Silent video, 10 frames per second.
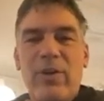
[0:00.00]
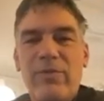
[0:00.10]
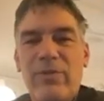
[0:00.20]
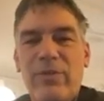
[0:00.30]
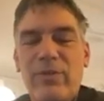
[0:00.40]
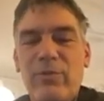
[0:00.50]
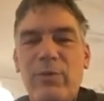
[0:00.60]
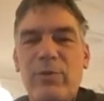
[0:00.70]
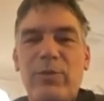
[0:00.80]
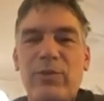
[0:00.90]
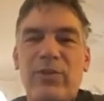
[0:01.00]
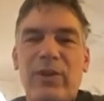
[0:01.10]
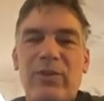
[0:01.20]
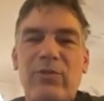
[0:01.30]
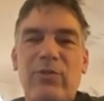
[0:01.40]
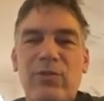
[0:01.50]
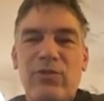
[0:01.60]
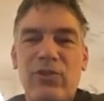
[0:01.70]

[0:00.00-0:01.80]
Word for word: offer to be a postdoc at the University of